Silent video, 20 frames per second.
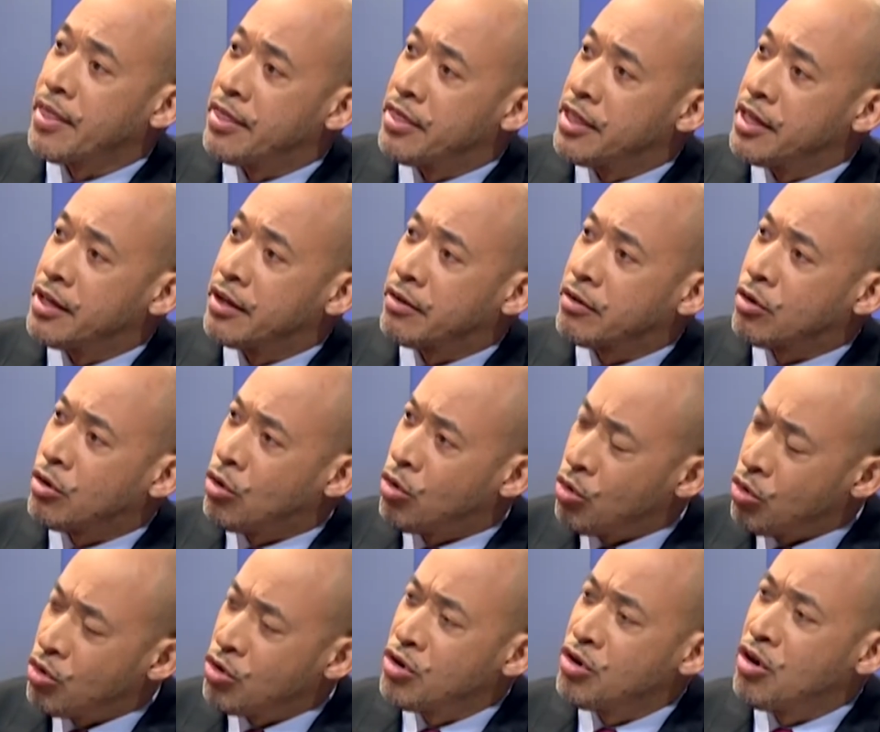the
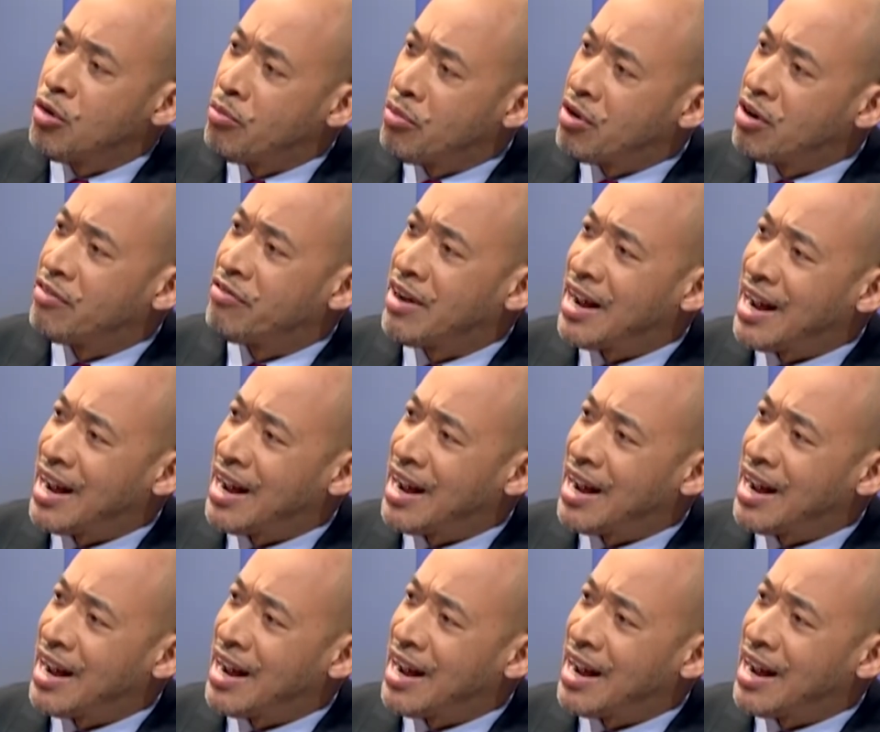core number of